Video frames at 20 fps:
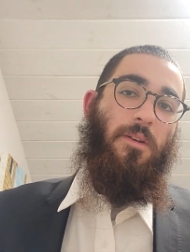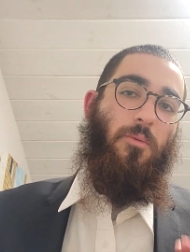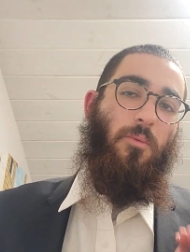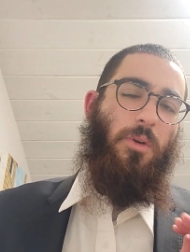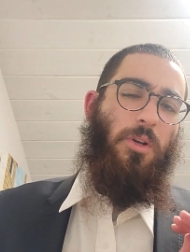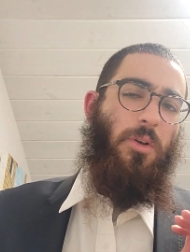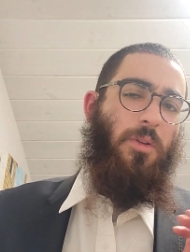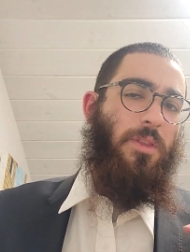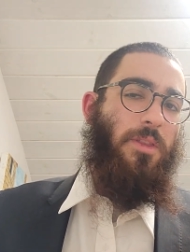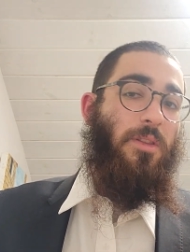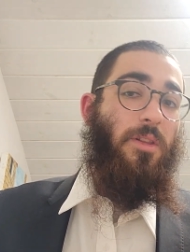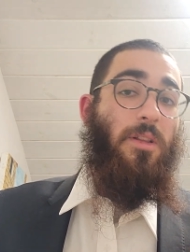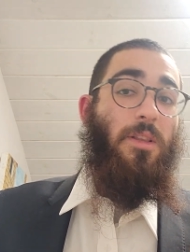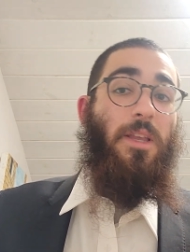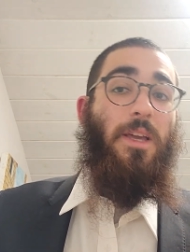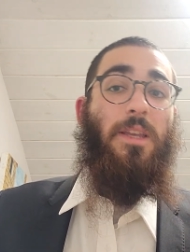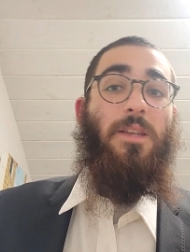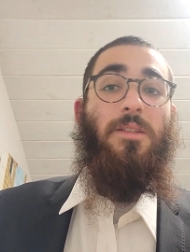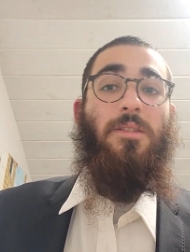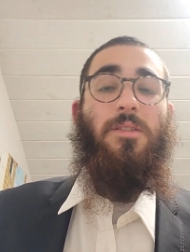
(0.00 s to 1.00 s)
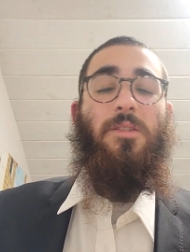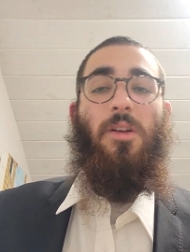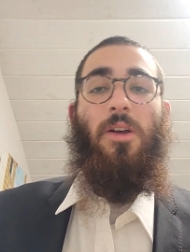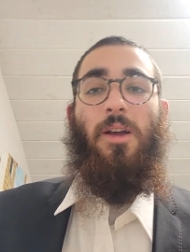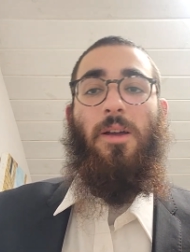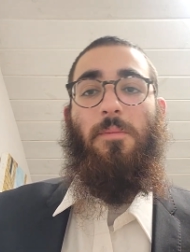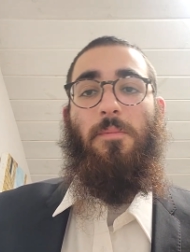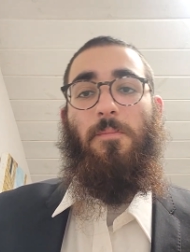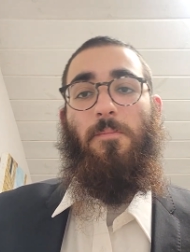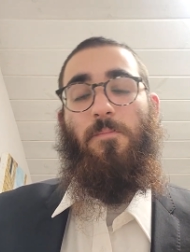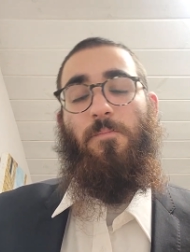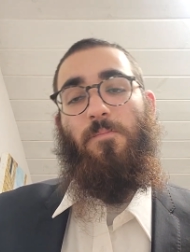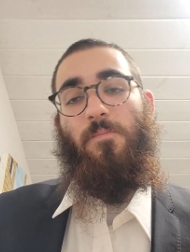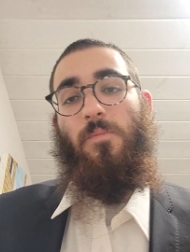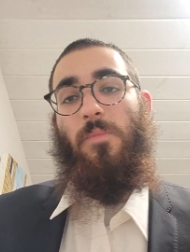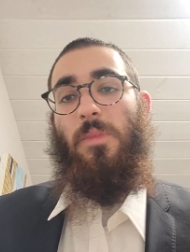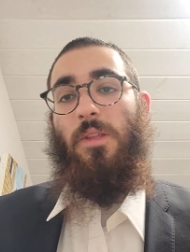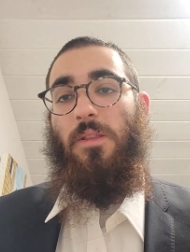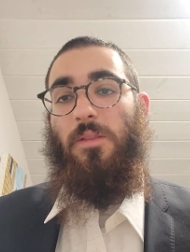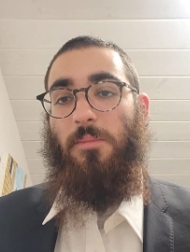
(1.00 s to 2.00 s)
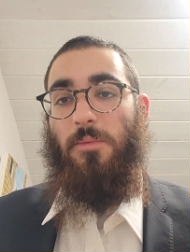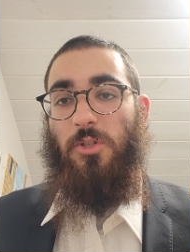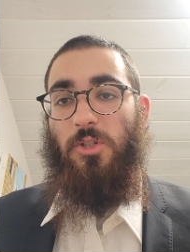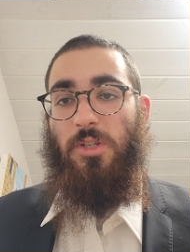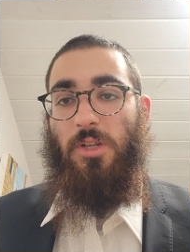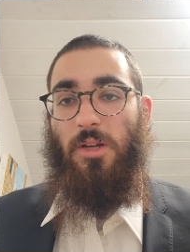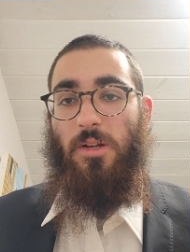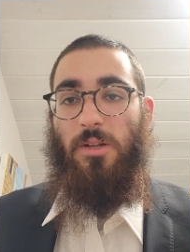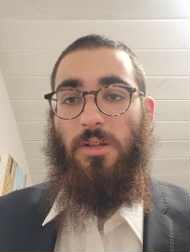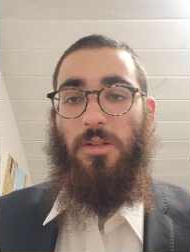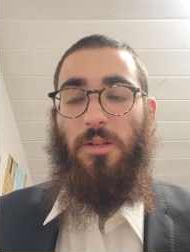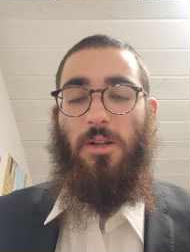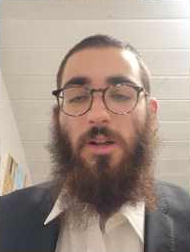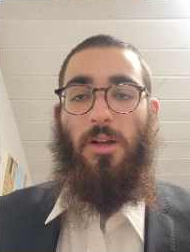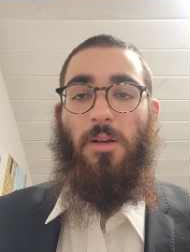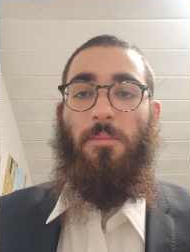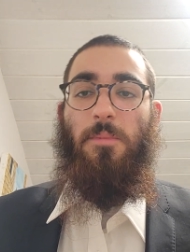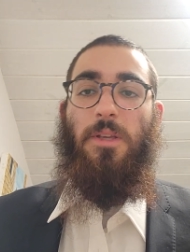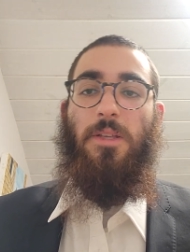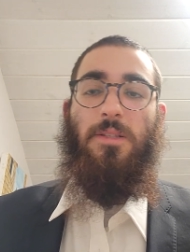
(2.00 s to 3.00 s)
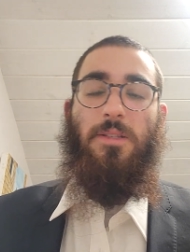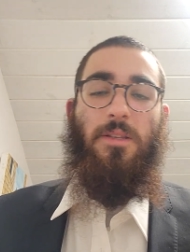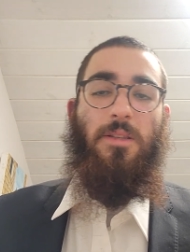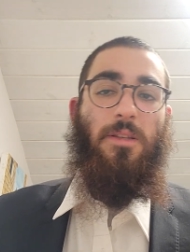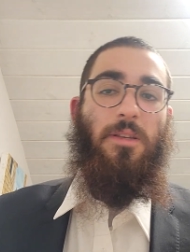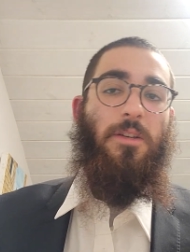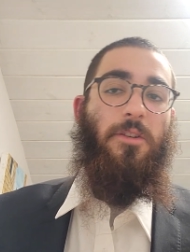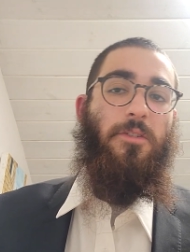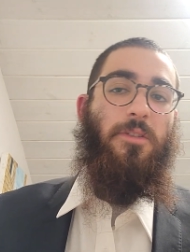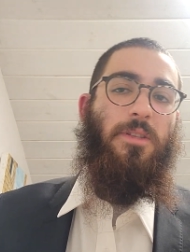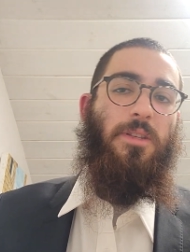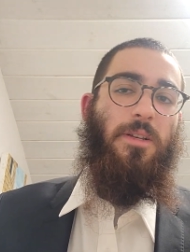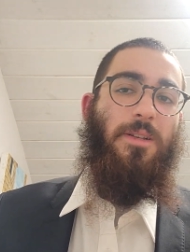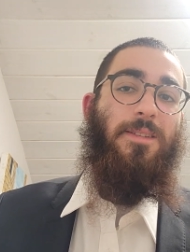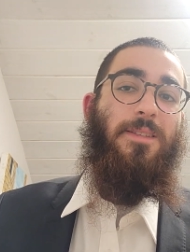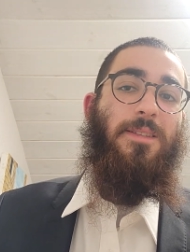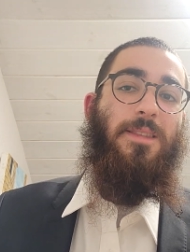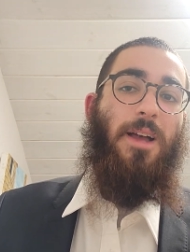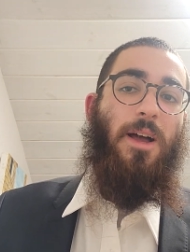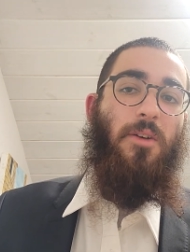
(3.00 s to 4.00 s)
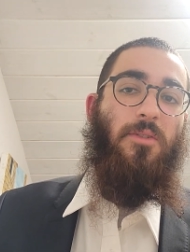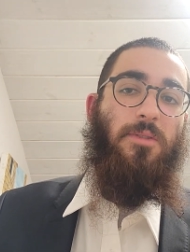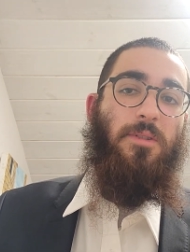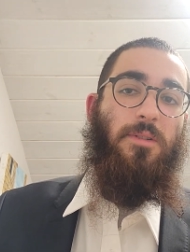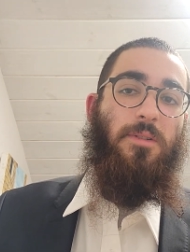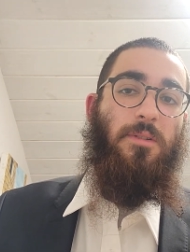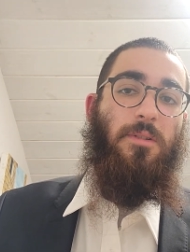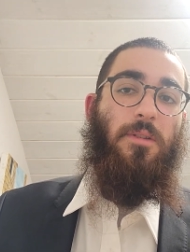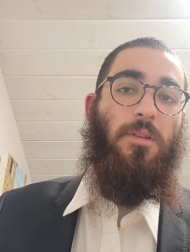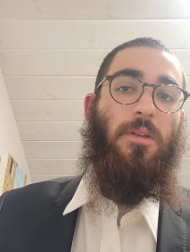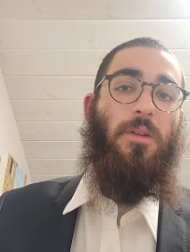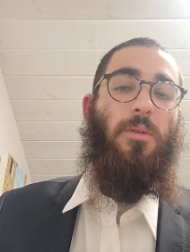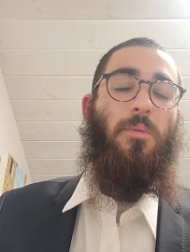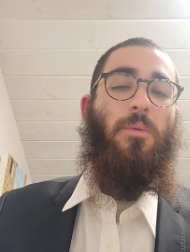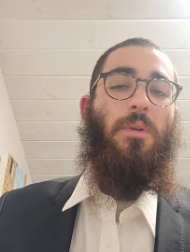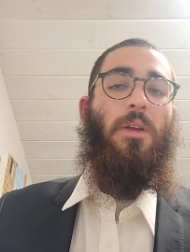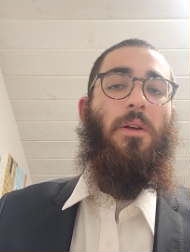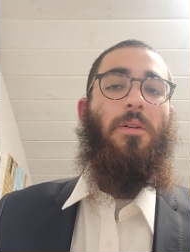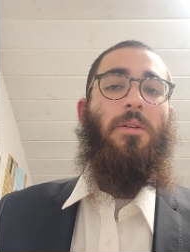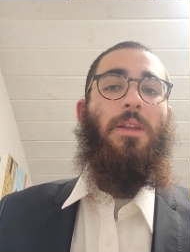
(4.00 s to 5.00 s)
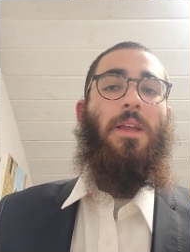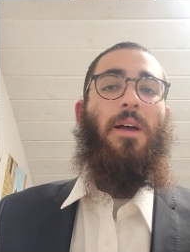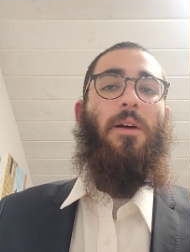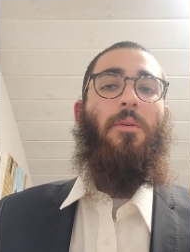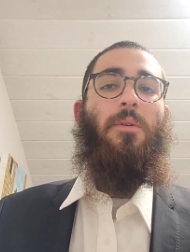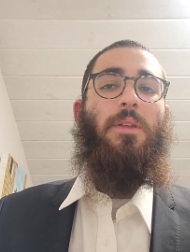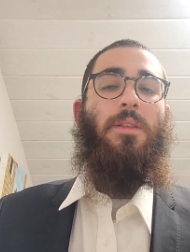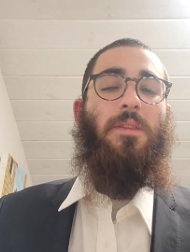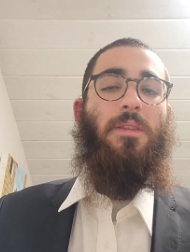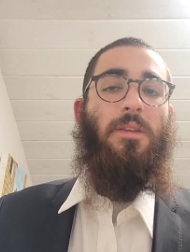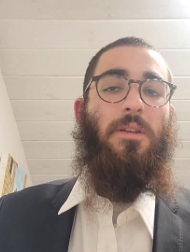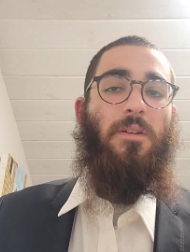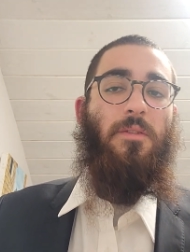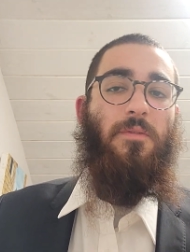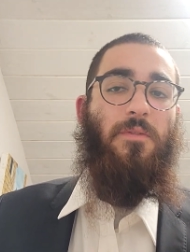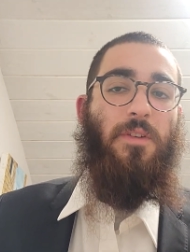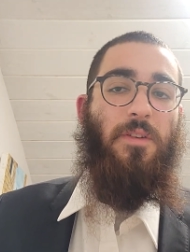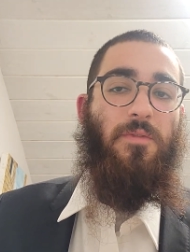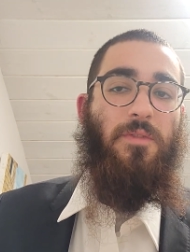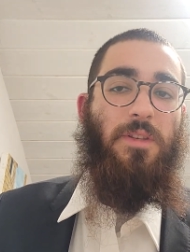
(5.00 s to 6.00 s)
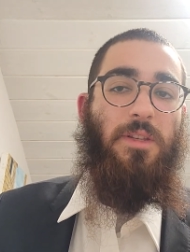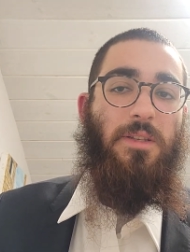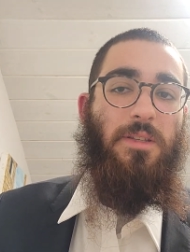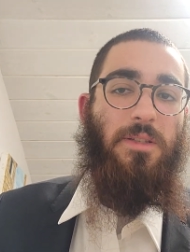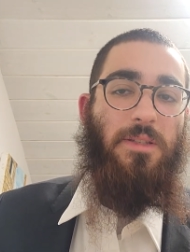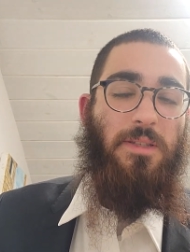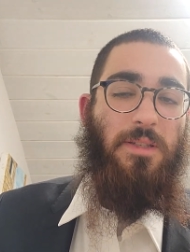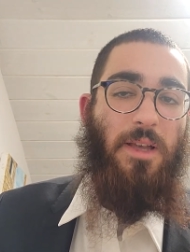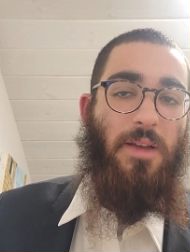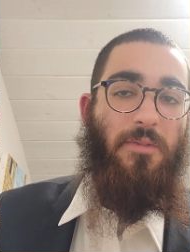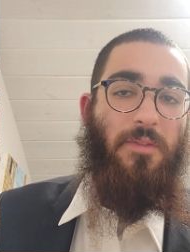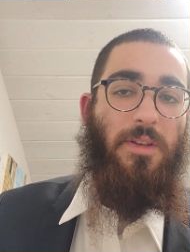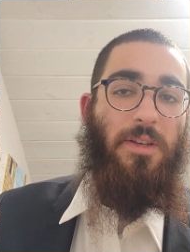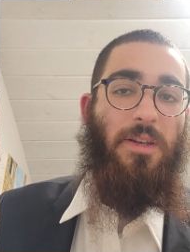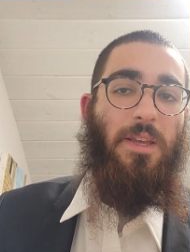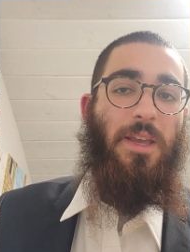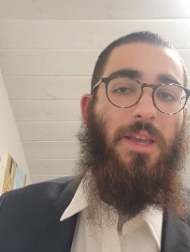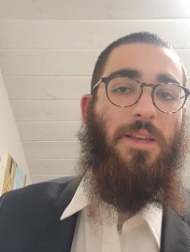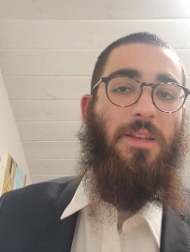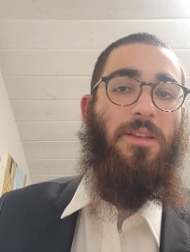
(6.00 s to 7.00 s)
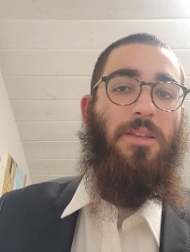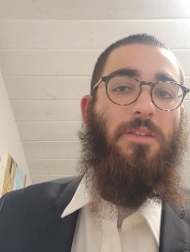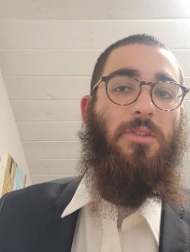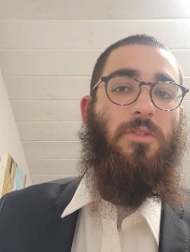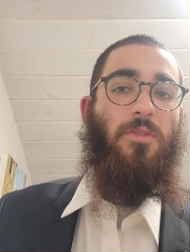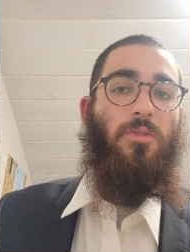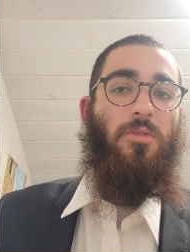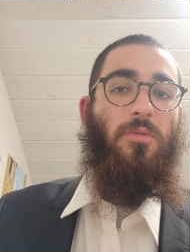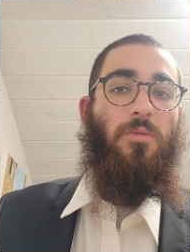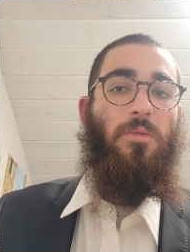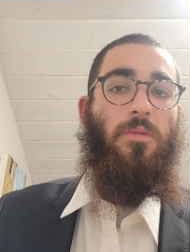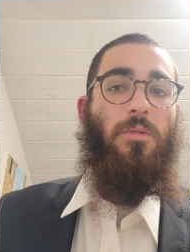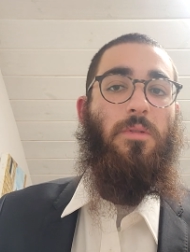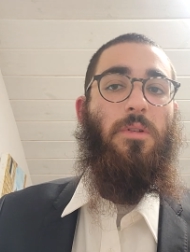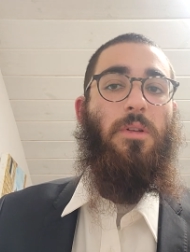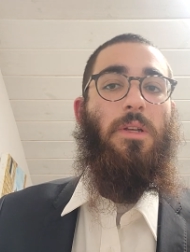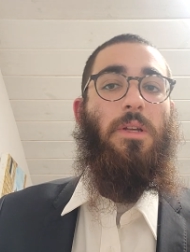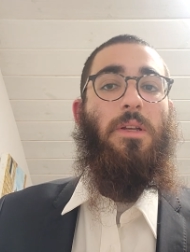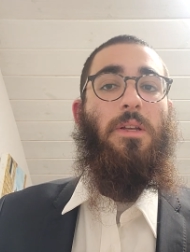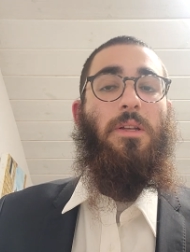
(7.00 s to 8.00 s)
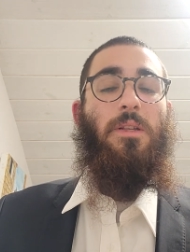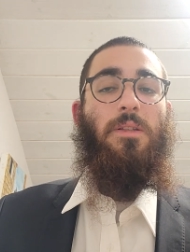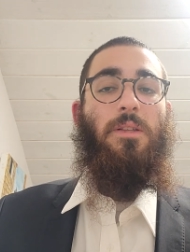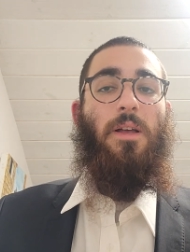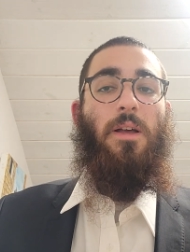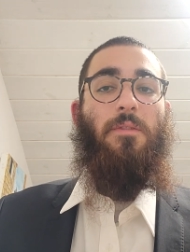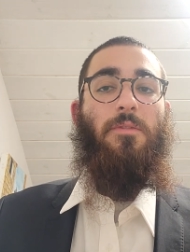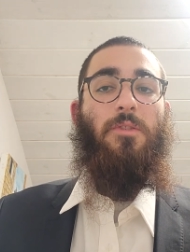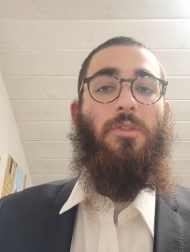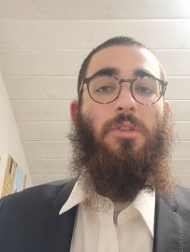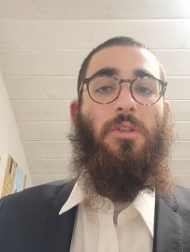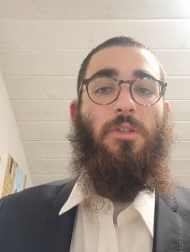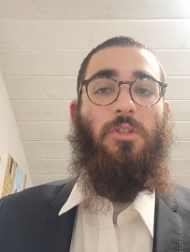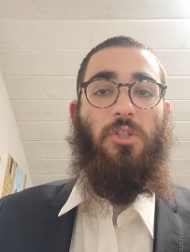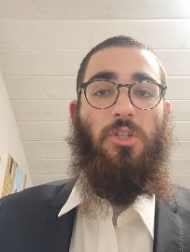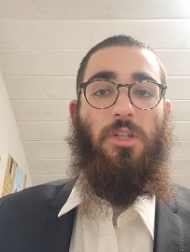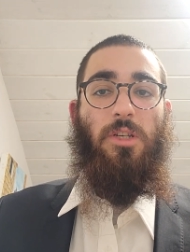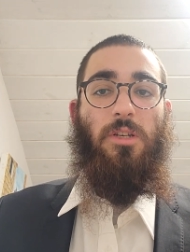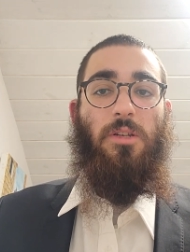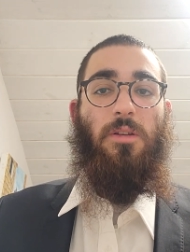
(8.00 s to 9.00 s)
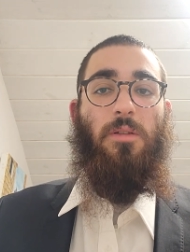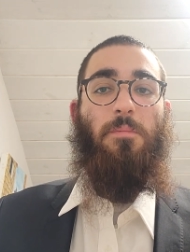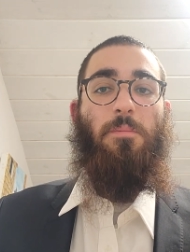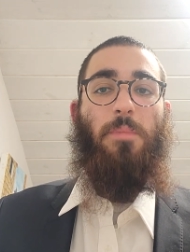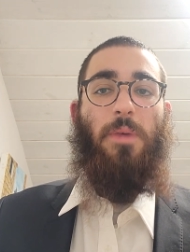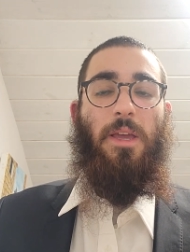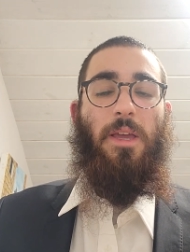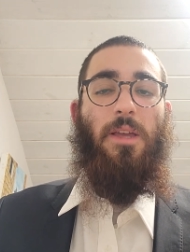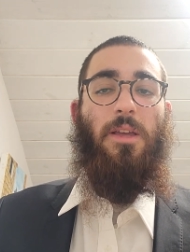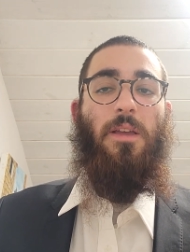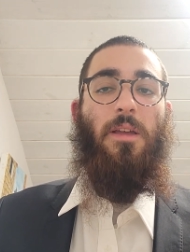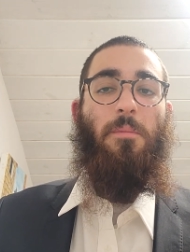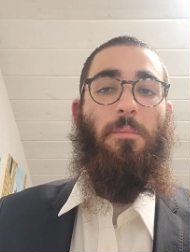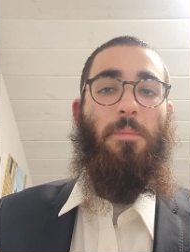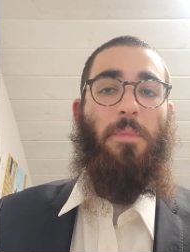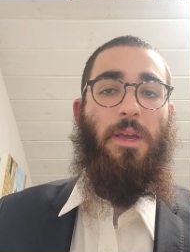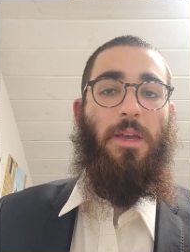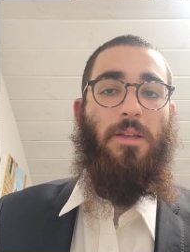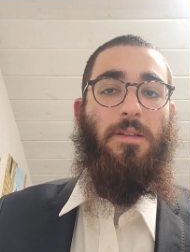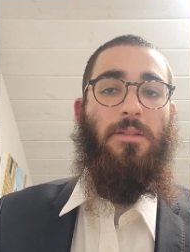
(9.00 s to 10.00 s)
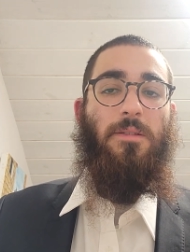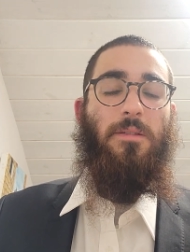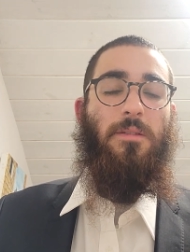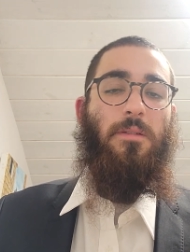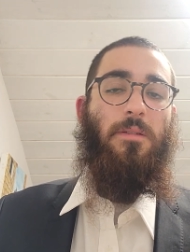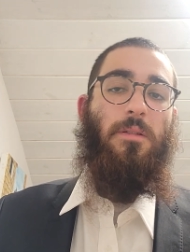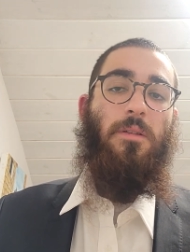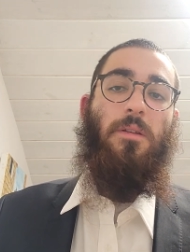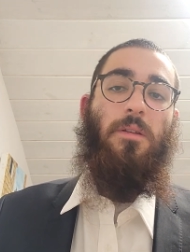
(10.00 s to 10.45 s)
we know that the latest time the Mashiach could come is in the year 6000. We are now in the year 5782. Taf Shin Pei Beis.